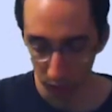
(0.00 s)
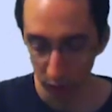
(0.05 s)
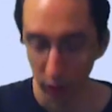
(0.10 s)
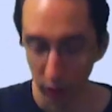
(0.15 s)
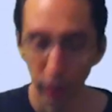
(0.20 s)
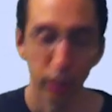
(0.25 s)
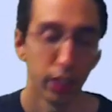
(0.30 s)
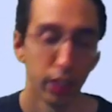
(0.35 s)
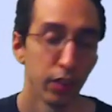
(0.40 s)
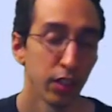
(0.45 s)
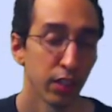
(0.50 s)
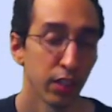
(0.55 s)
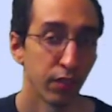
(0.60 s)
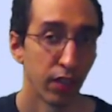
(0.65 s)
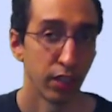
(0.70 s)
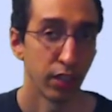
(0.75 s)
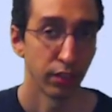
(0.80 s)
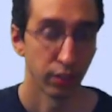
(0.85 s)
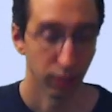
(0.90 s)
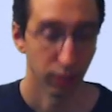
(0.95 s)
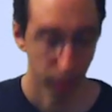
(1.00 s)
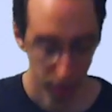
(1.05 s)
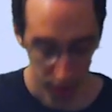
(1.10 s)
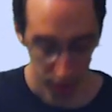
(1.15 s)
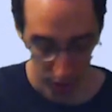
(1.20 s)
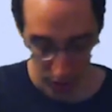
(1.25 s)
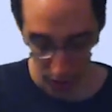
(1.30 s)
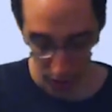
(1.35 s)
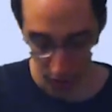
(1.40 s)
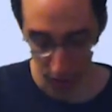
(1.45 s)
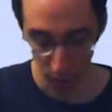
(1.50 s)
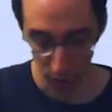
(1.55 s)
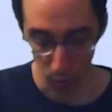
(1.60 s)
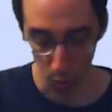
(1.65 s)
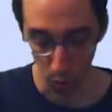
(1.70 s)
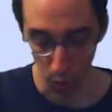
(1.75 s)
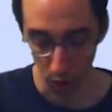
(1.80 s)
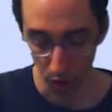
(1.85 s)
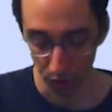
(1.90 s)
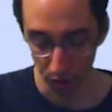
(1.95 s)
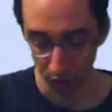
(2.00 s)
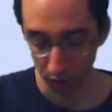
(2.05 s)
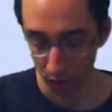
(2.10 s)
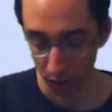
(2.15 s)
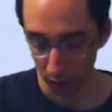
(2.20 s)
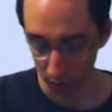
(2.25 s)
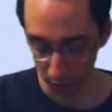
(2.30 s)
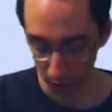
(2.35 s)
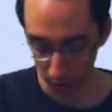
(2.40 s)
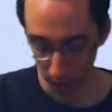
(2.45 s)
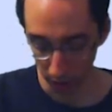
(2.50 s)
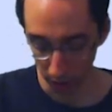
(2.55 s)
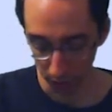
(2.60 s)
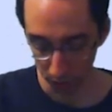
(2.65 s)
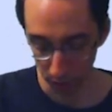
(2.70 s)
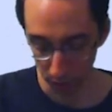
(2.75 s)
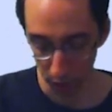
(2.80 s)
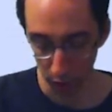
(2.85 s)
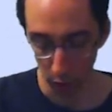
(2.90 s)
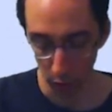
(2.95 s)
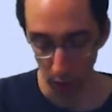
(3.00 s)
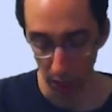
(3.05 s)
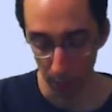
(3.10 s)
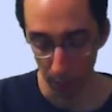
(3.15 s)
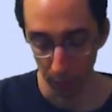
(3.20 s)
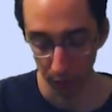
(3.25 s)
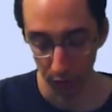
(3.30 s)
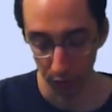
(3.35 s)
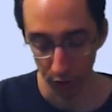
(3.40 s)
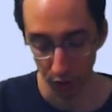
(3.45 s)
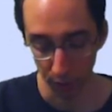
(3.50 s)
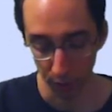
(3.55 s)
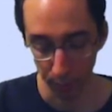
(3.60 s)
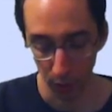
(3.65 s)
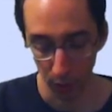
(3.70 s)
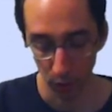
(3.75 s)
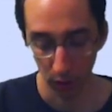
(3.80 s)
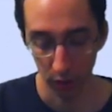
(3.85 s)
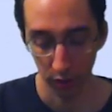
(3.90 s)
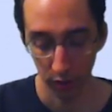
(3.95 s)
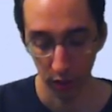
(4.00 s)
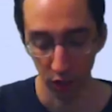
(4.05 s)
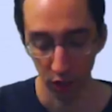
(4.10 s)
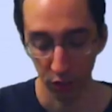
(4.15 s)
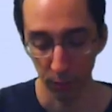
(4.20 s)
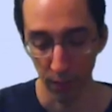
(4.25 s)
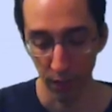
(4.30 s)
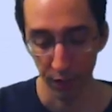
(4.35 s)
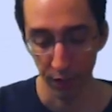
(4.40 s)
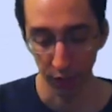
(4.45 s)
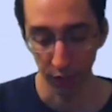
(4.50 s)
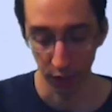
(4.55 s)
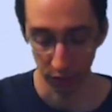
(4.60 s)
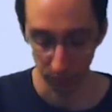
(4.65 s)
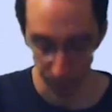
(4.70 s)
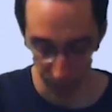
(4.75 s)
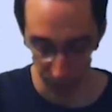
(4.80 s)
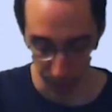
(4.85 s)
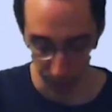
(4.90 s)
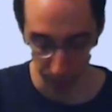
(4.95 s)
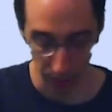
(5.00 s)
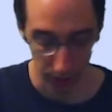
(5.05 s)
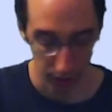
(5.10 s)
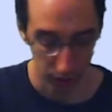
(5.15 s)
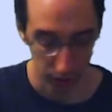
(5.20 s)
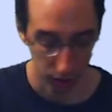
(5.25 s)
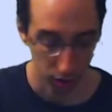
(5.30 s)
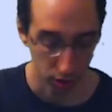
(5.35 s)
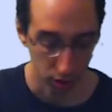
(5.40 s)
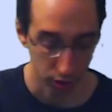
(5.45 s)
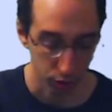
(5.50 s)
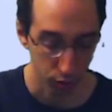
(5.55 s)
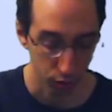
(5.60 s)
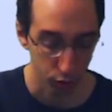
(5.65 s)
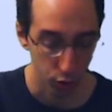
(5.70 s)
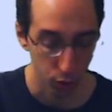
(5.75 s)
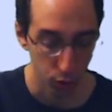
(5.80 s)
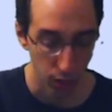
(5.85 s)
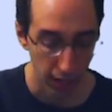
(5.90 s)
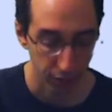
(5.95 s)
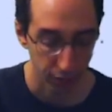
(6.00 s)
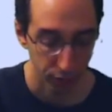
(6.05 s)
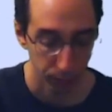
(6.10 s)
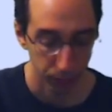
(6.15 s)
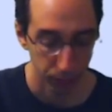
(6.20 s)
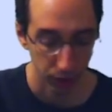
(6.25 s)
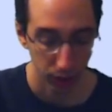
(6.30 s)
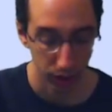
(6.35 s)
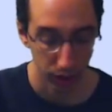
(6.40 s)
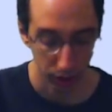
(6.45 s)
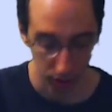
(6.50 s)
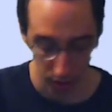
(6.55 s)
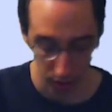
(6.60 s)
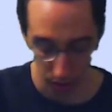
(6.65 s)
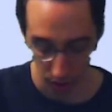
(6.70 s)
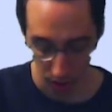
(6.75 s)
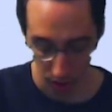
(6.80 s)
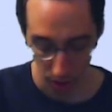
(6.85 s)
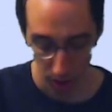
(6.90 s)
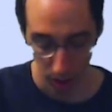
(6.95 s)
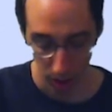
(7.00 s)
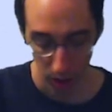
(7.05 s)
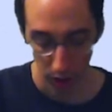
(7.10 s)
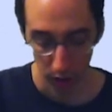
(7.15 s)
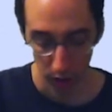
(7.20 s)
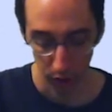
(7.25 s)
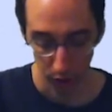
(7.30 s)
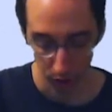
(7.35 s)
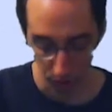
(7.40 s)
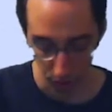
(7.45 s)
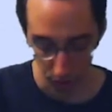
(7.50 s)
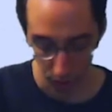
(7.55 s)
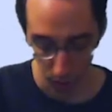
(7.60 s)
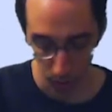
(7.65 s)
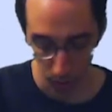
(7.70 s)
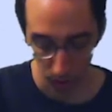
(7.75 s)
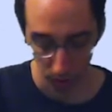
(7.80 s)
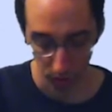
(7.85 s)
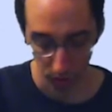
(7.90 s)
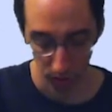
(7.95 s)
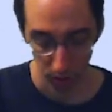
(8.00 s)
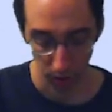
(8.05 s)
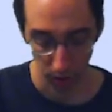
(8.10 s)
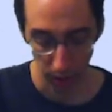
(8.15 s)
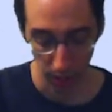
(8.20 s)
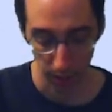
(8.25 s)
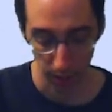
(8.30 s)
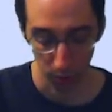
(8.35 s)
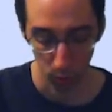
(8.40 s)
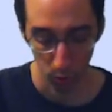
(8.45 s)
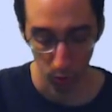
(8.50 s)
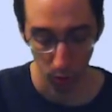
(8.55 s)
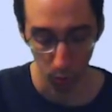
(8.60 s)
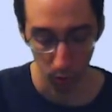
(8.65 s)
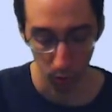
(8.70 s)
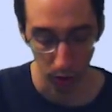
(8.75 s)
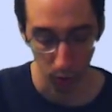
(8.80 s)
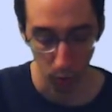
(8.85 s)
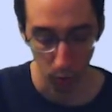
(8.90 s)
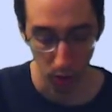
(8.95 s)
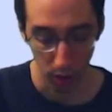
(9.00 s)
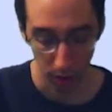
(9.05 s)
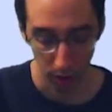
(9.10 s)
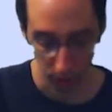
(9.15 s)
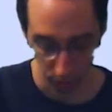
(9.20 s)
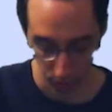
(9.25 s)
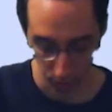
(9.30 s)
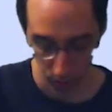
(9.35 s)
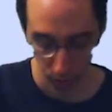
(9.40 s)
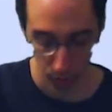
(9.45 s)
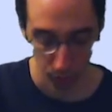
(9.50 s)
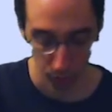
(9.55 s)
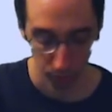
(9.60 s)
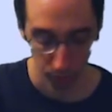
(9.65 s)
In the event the worst case scenario happens and your opponent does manage to get something back here and you do have to play here, just notice that what we want to do